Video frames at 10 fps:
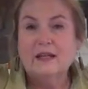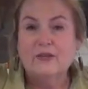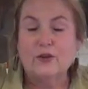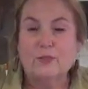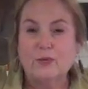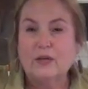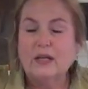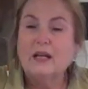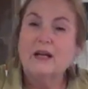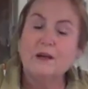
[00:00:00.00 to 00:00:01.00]
They're
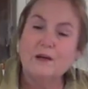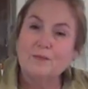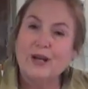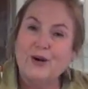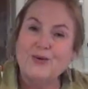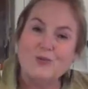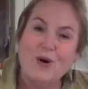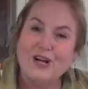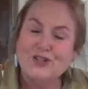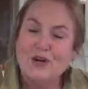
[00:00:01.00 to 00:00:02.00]
pretty, but I always
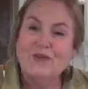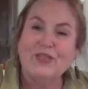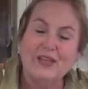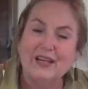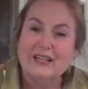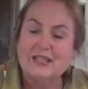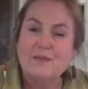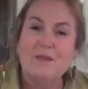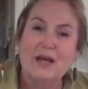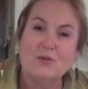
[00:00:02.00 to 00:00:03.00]
wash everything.
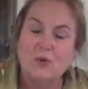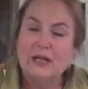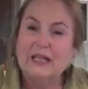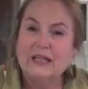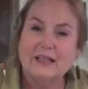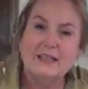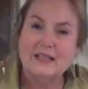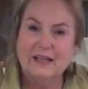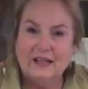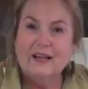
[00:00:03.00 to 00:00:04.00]
Doesn't matter what it is.
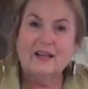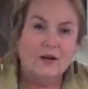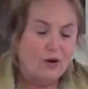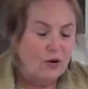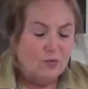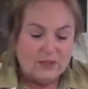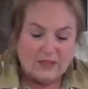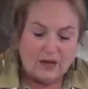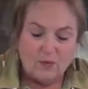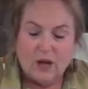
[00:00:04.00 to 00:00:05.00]
Always
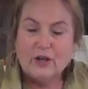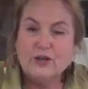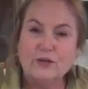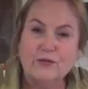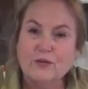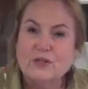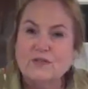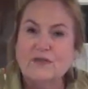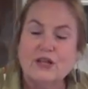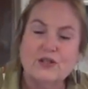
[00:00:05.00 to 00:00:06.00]
got to wash your fruits
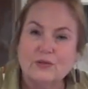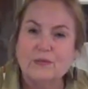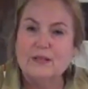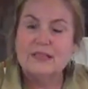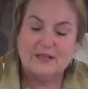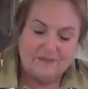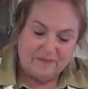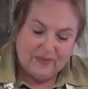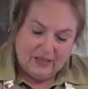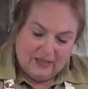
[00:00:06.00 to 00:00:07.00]
and vegetables.
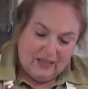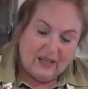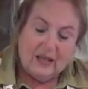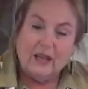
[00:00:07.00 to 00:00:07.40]
And